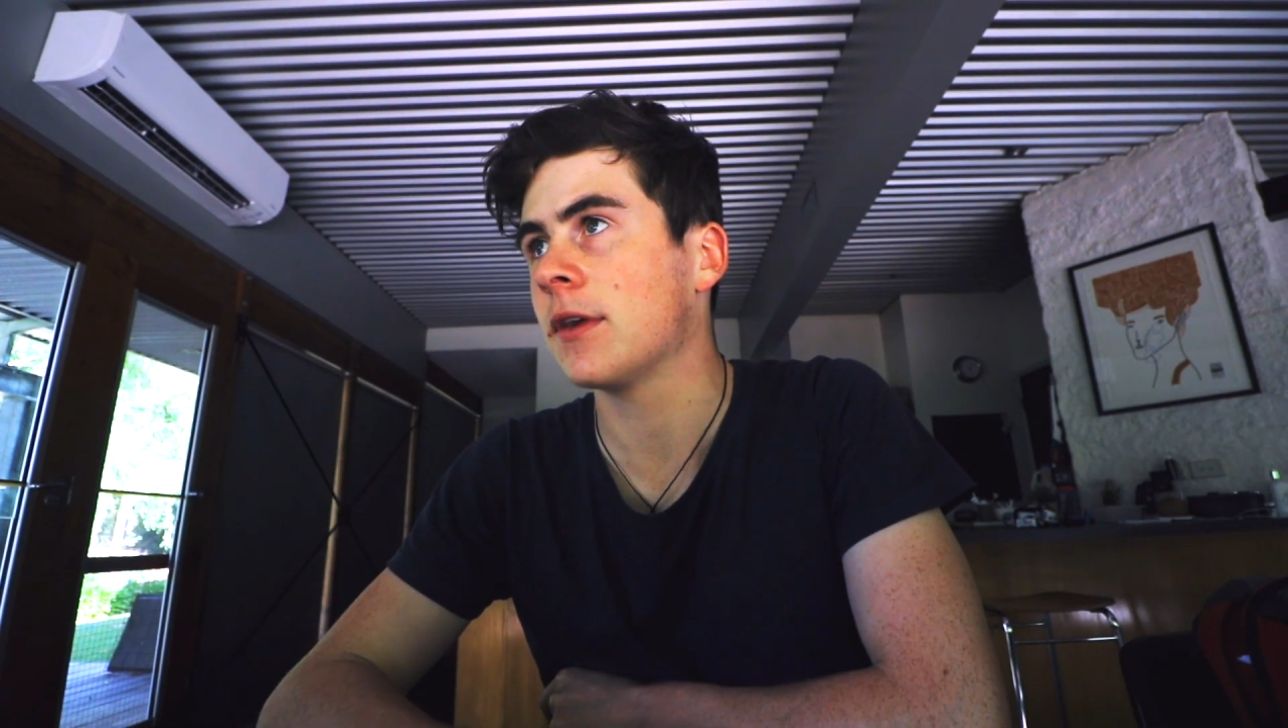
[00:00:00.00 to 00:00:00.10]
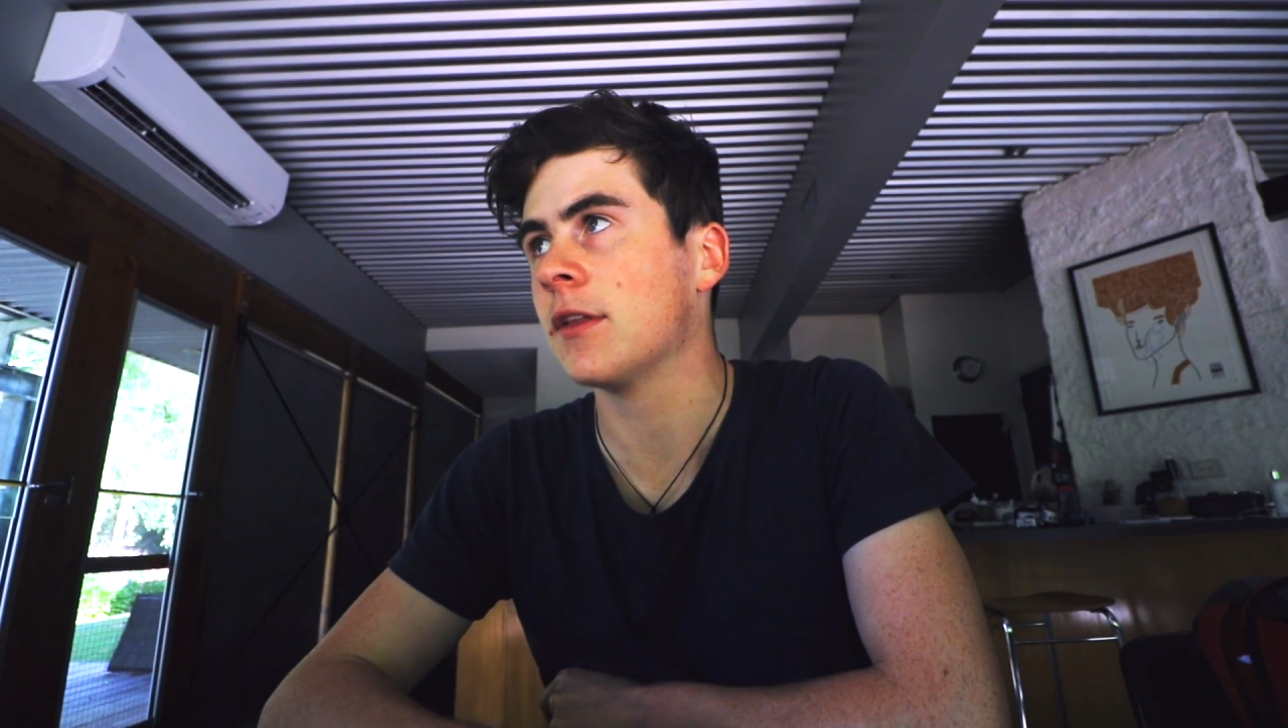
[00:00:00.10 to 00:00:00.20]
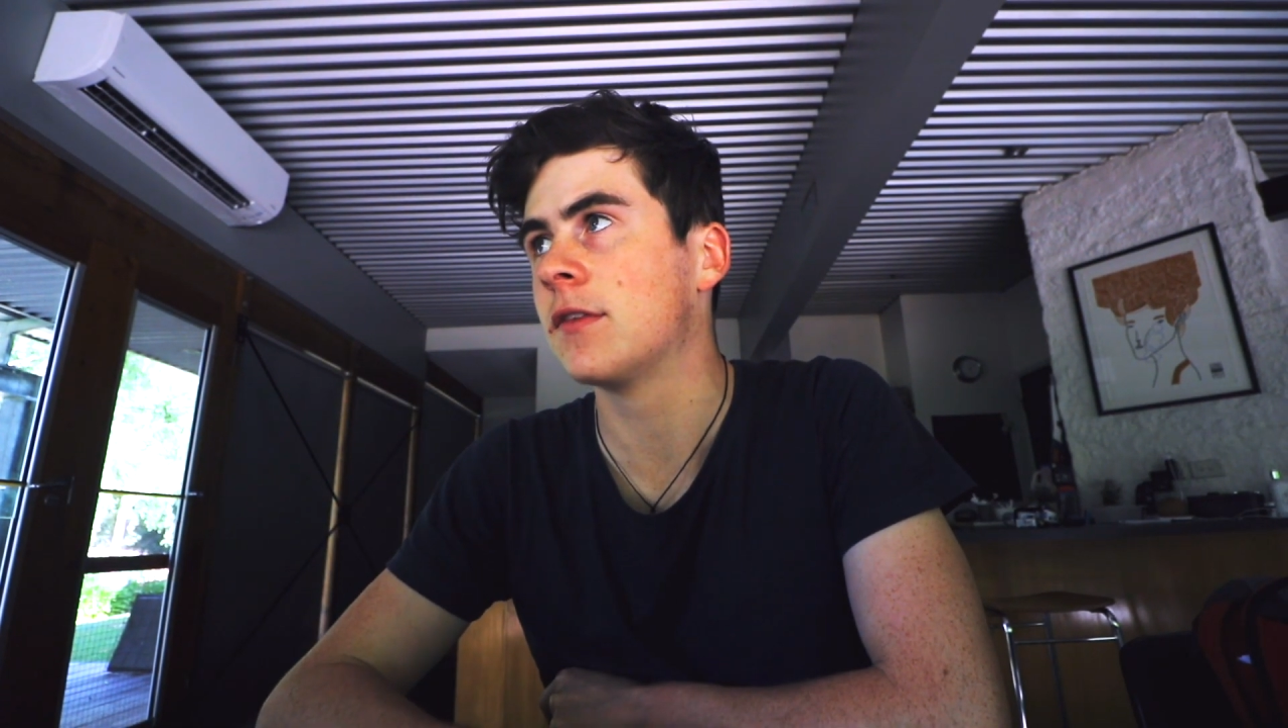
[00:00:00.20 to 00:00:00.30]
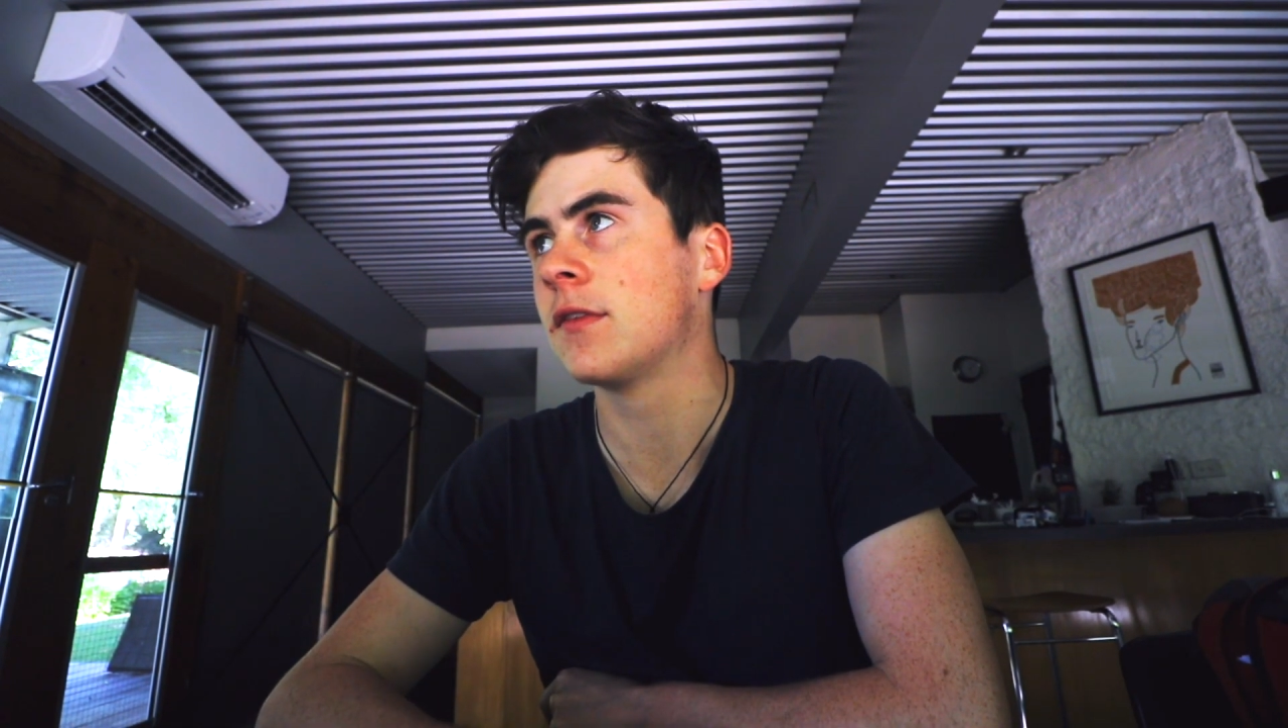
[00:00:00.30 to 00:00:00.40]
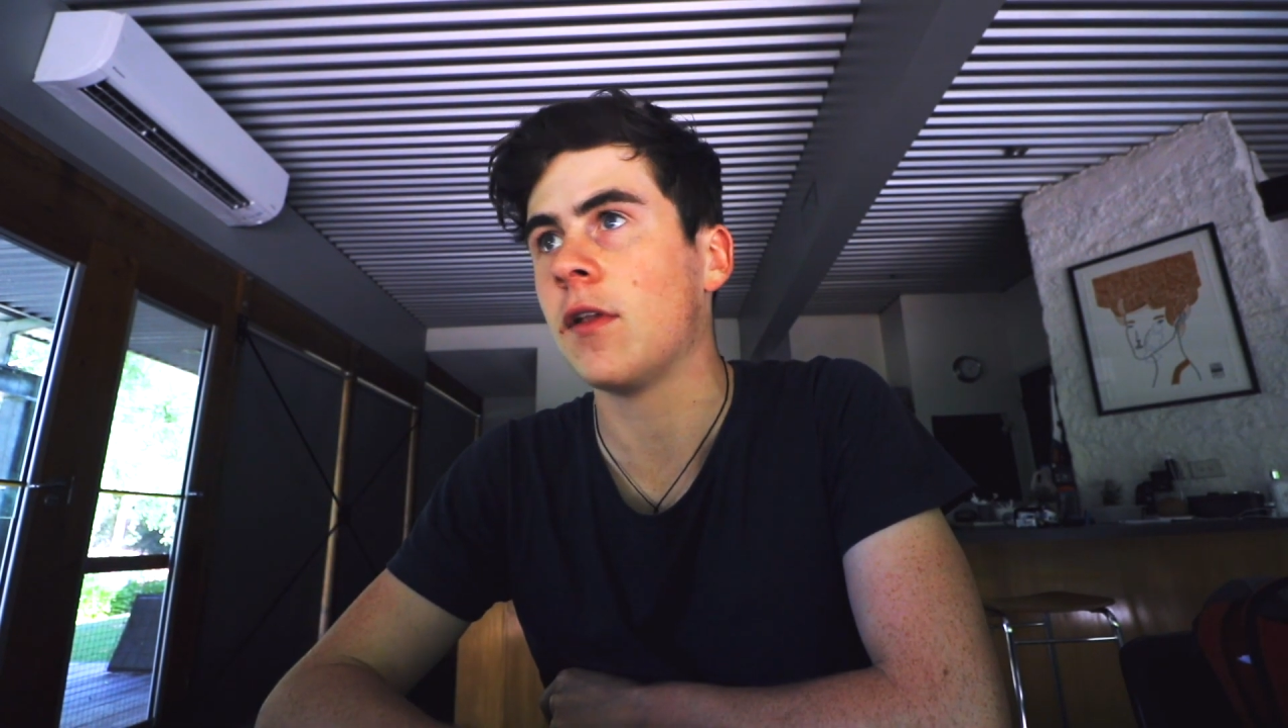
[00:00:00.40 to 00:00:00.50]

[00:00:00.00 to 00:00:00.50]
it's